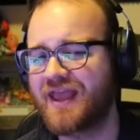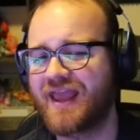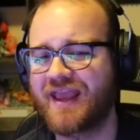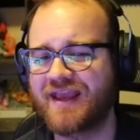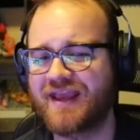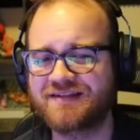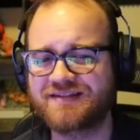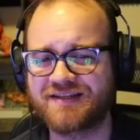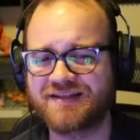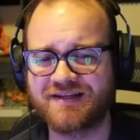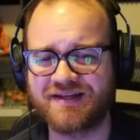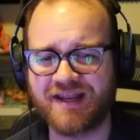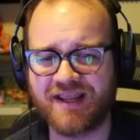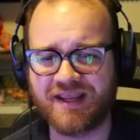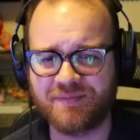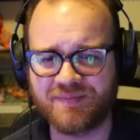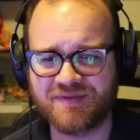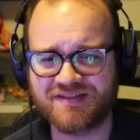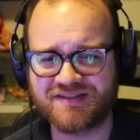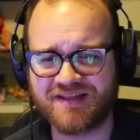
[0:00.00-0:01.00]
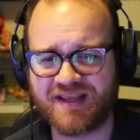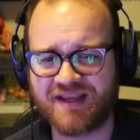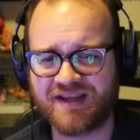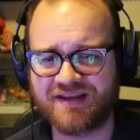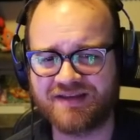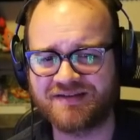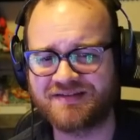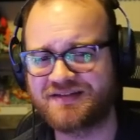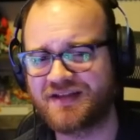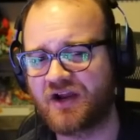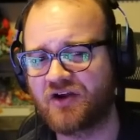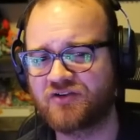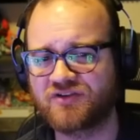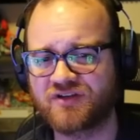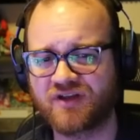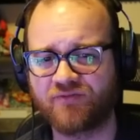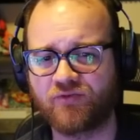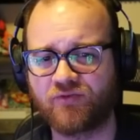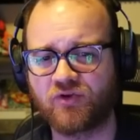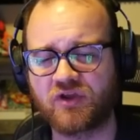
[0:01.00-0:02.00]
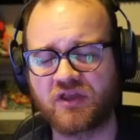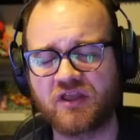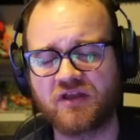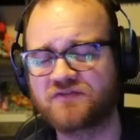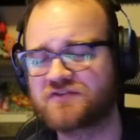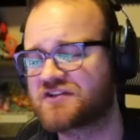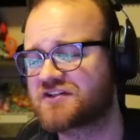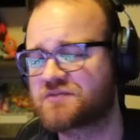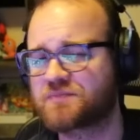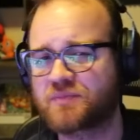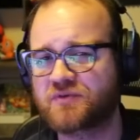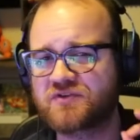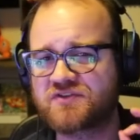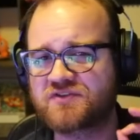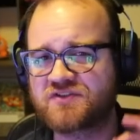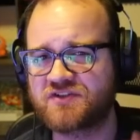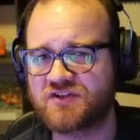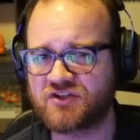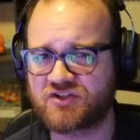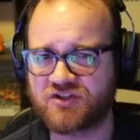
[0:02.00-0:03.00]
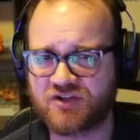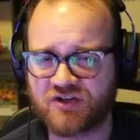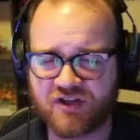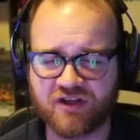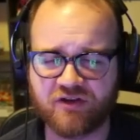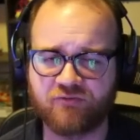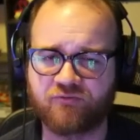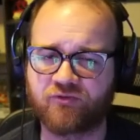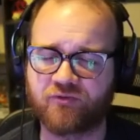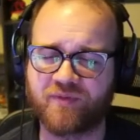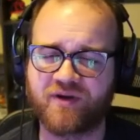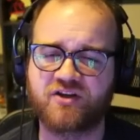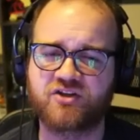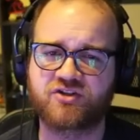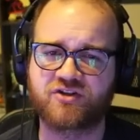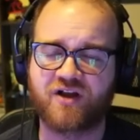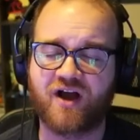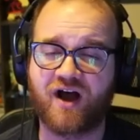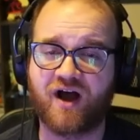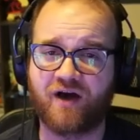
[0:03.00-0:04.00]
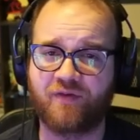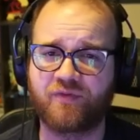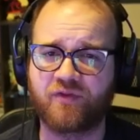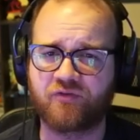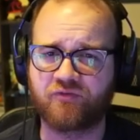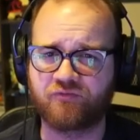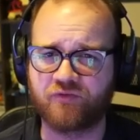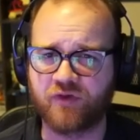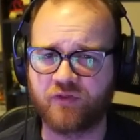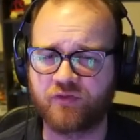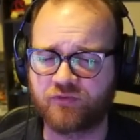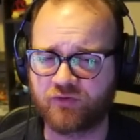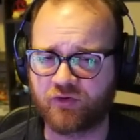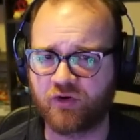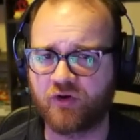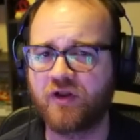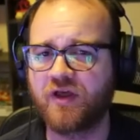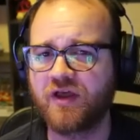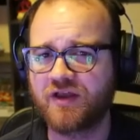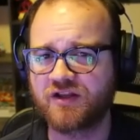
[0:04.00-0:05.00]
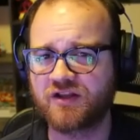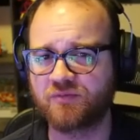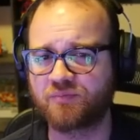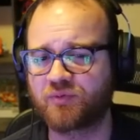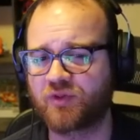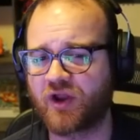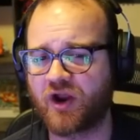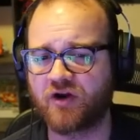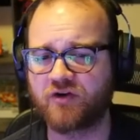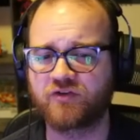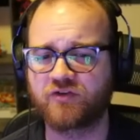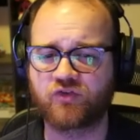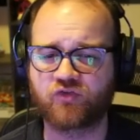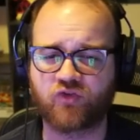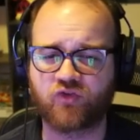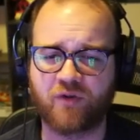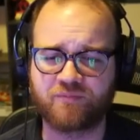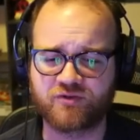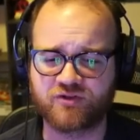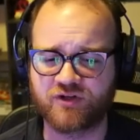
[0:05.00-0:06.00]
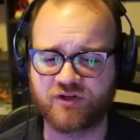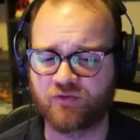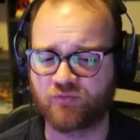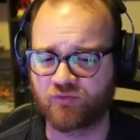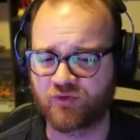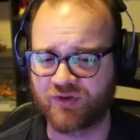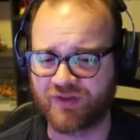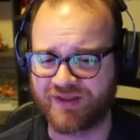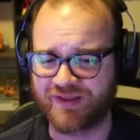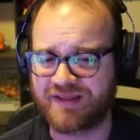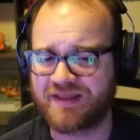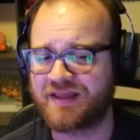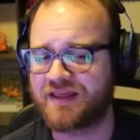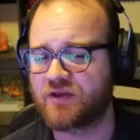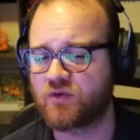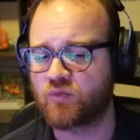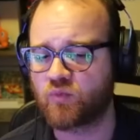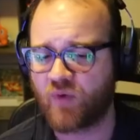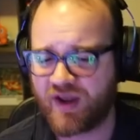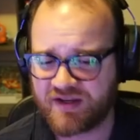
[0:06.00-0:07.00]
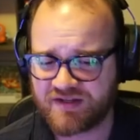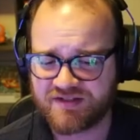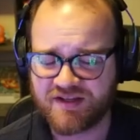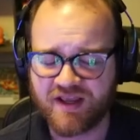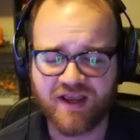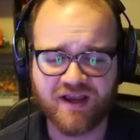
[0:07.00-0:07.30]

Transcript: Its namesake Daredevil gives us precision information on the 5th turn to play our disruption in really key ways.